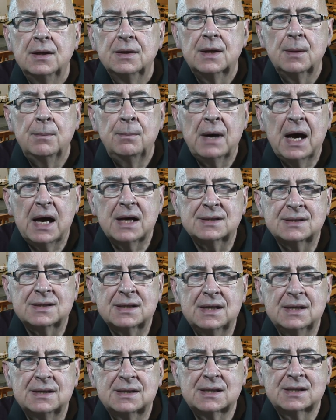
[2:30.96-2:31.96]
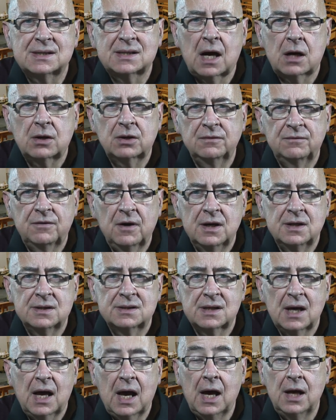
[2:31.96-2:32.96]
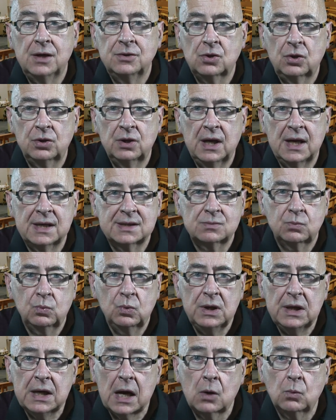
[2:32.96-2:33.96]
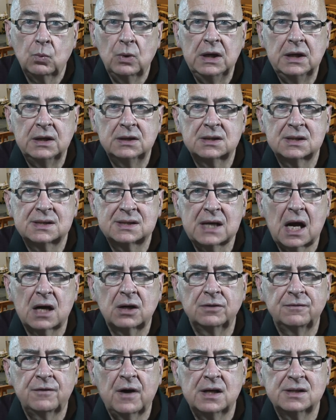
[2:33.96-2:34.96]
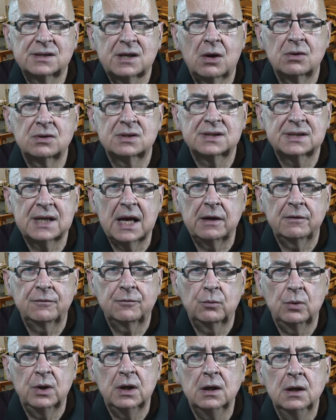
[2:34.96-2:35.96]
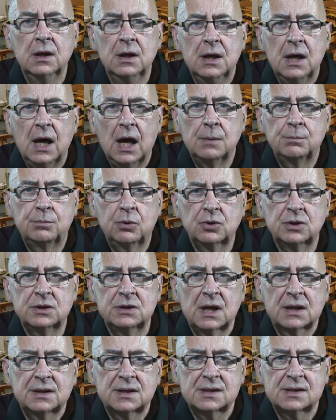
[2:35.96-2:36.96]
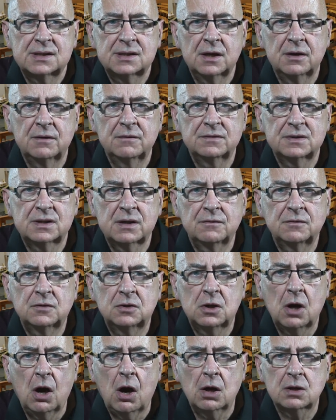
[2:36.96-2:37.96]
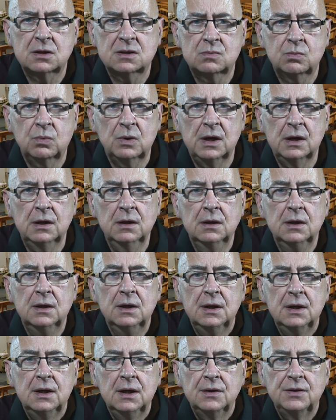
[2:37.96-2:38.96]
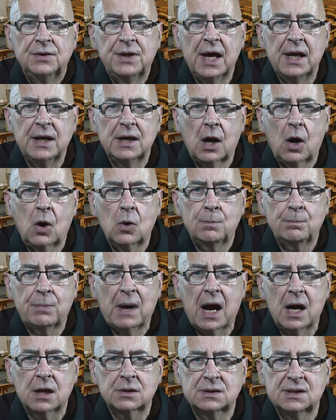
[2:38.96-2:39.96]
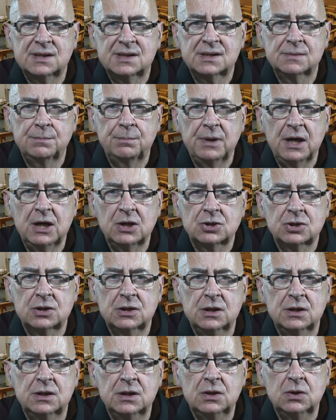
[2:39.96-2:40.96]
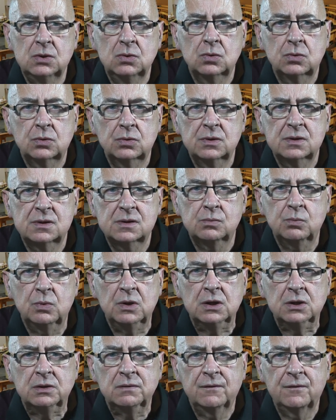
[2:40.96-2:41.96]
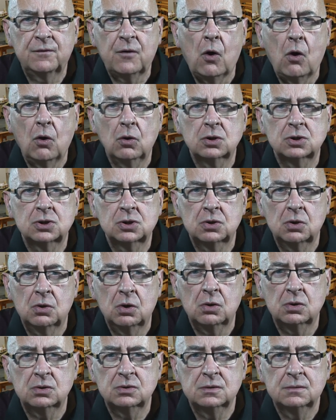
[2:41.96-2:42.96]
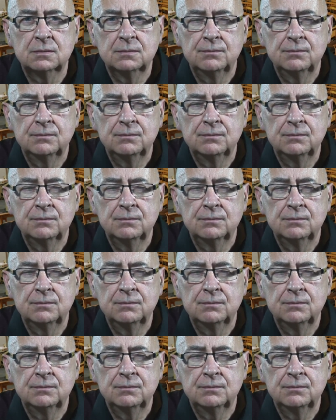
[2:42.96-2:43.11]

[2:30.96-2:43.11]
The Mass is a sacrifice, and unless we are willing to sacrifice our self-will and put it at the service of God's will, then our participation in the Eucharist will fall short.